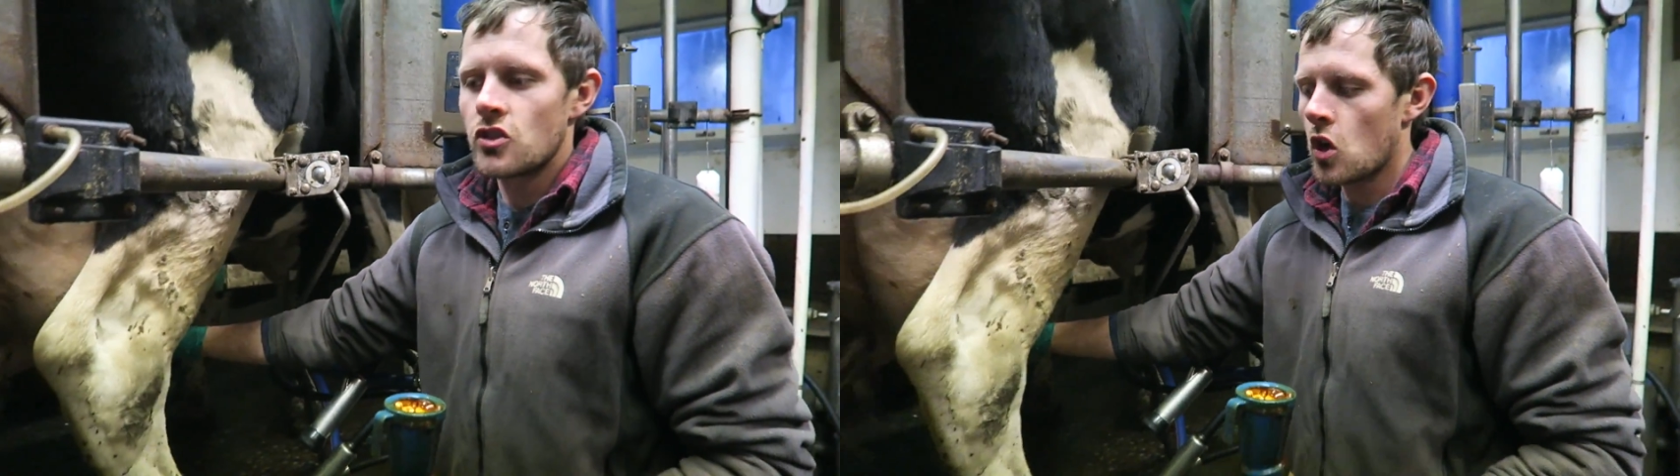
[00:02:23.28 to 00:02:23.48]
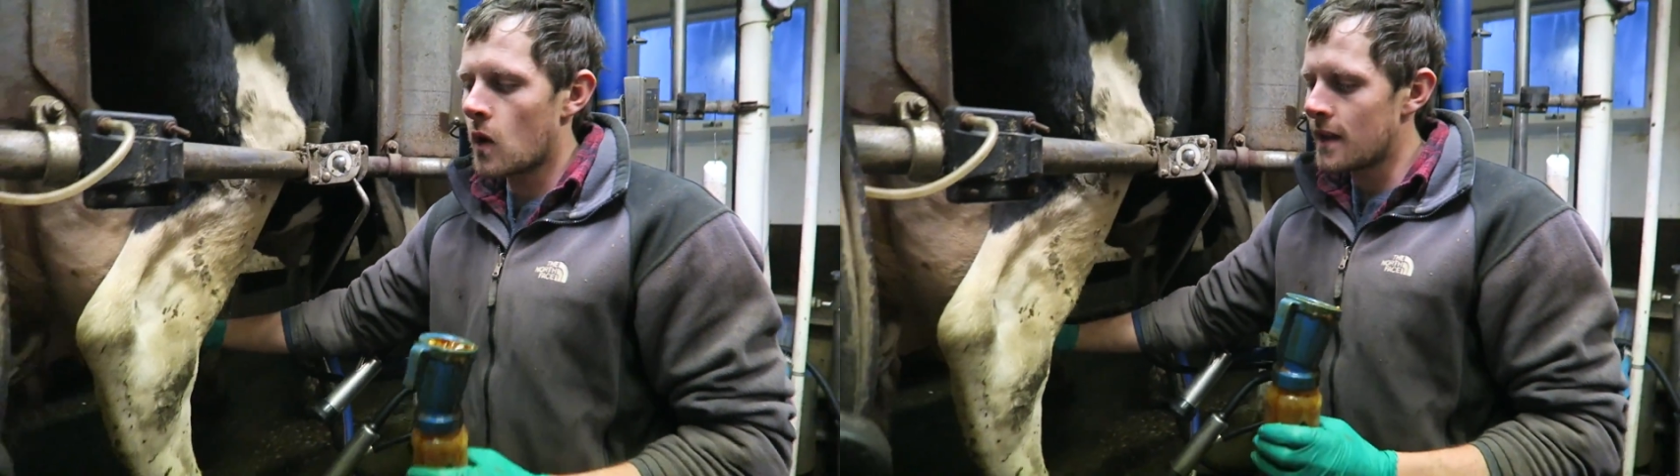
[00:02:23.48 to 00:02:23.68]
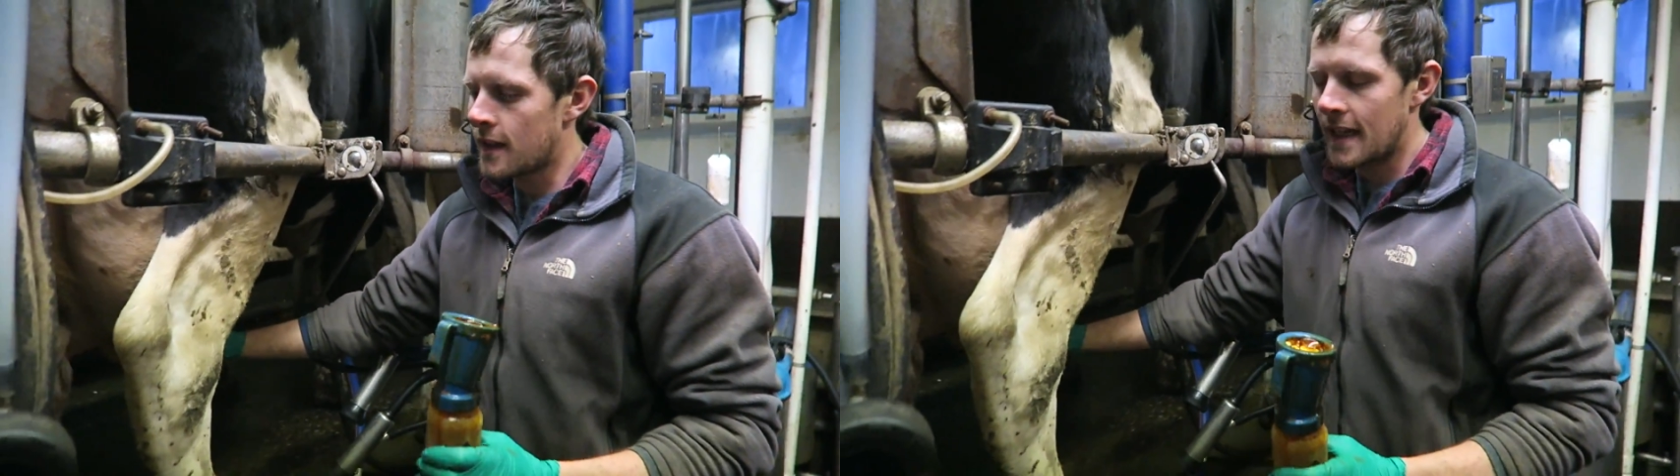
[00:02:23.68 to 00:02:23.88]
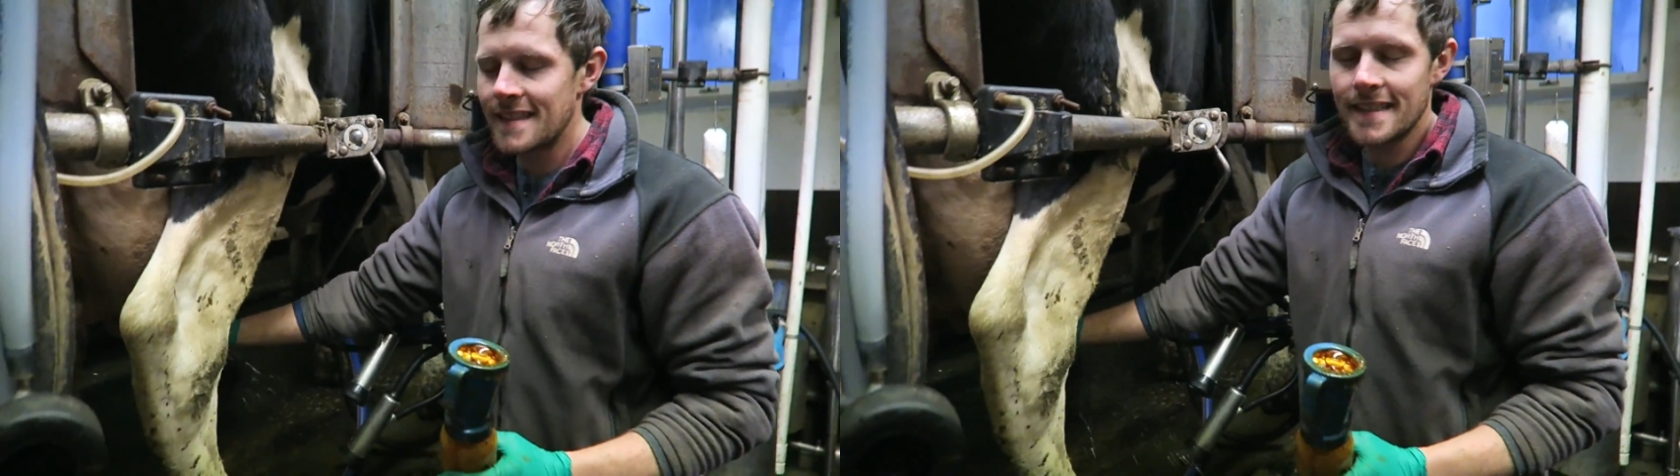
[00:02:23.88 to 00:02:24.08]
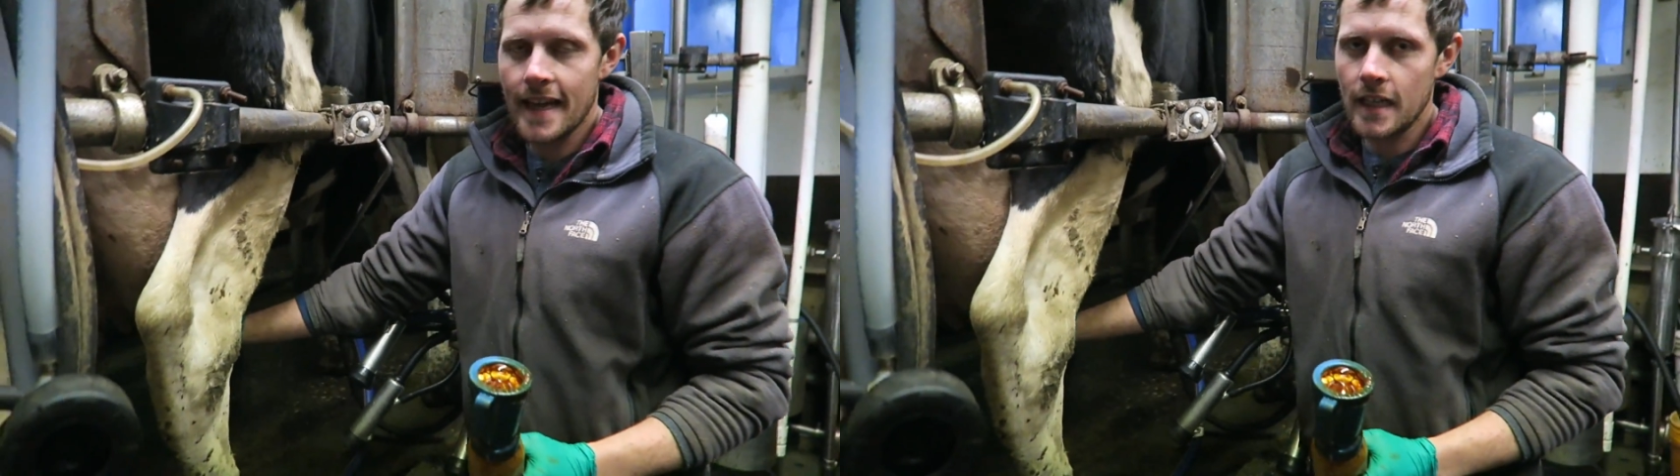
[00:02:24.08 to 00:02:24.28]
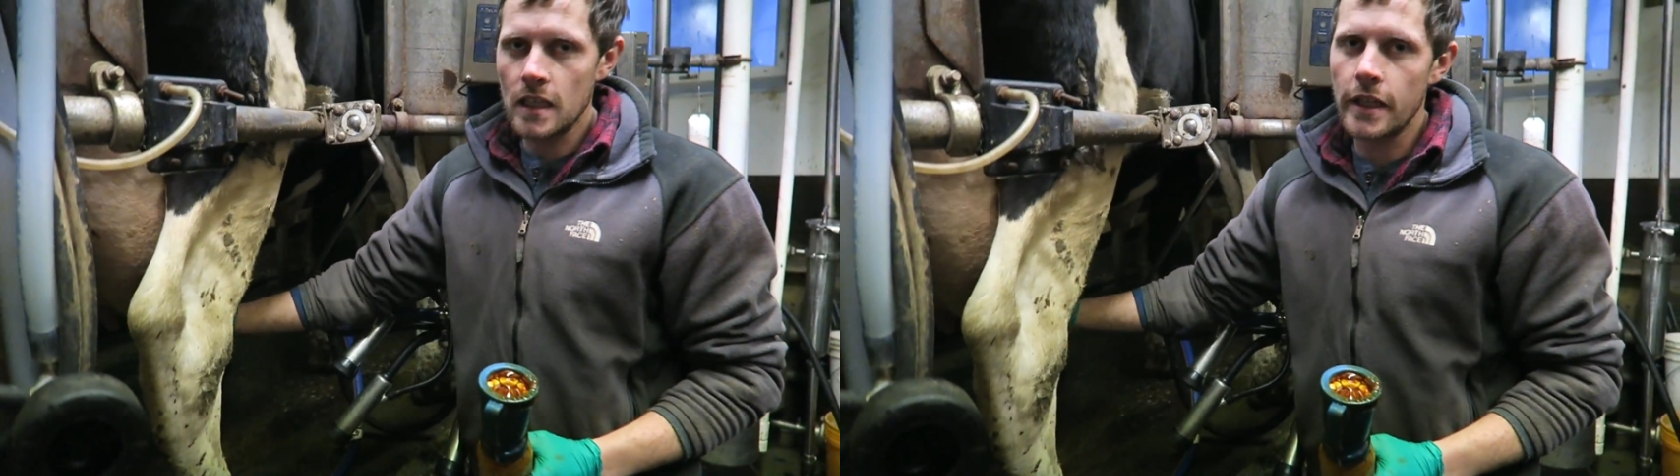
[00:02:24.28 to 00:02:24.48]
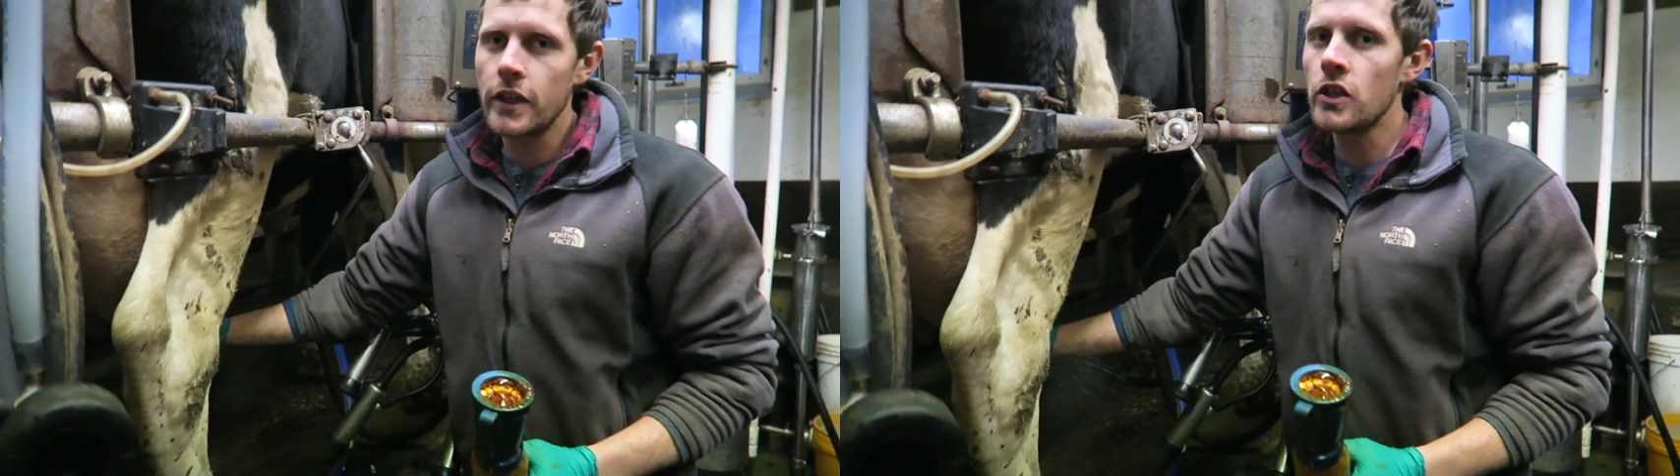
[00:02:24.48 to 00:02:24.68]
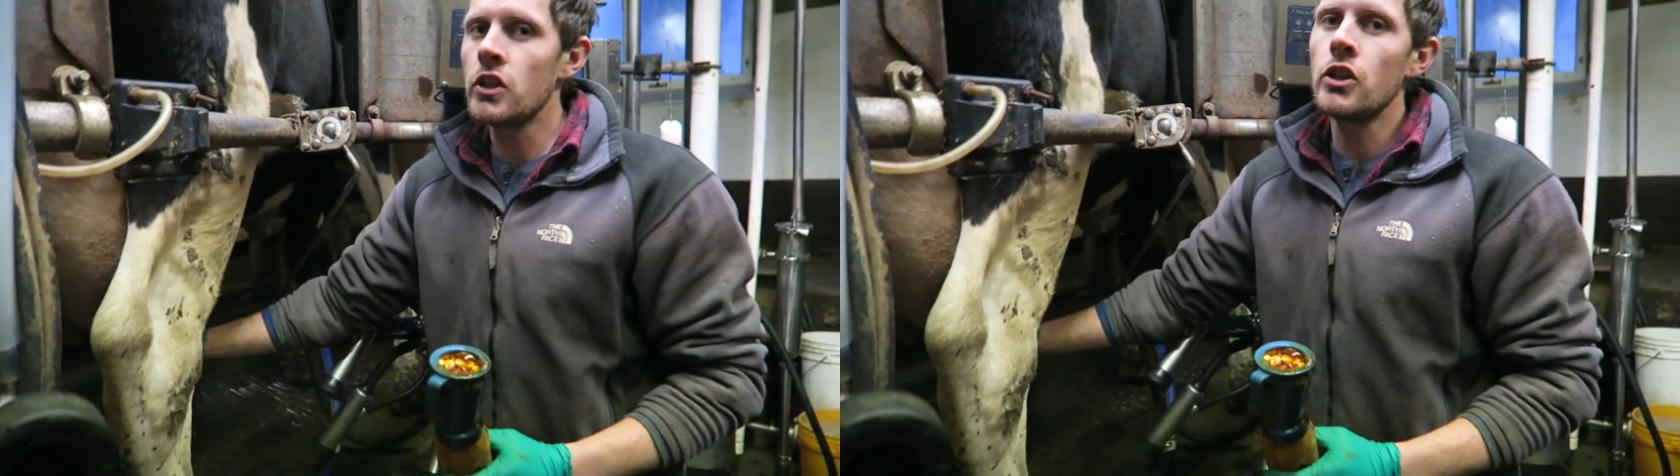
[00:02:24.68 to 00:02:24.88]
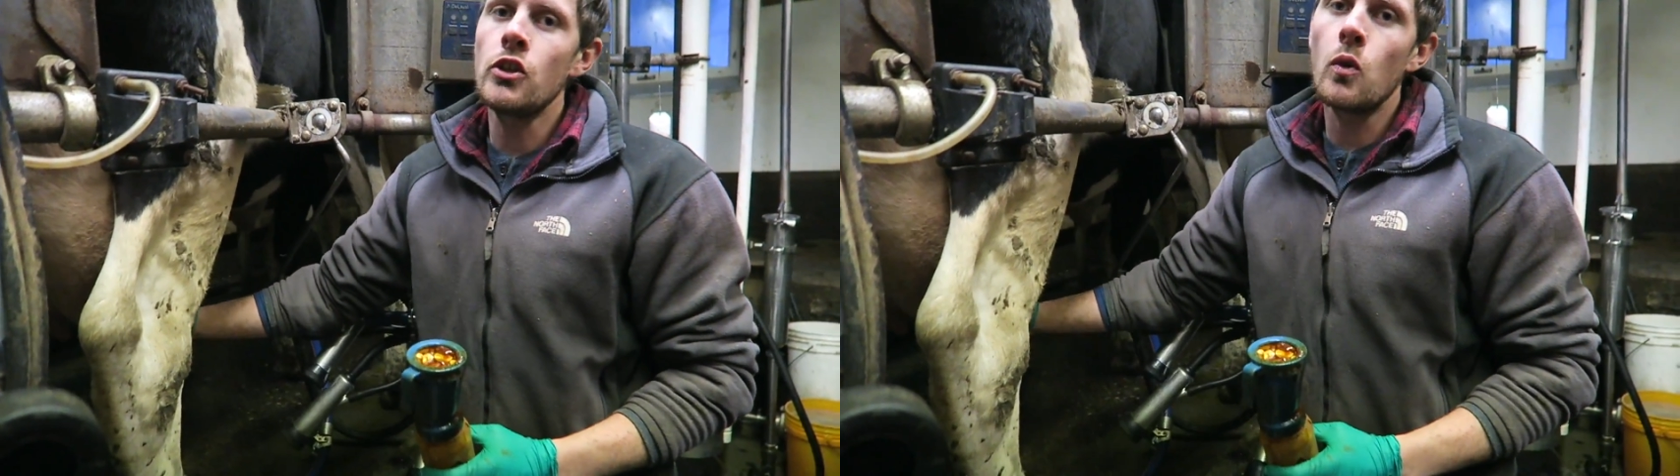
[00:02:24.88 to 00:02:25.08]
So and secondly,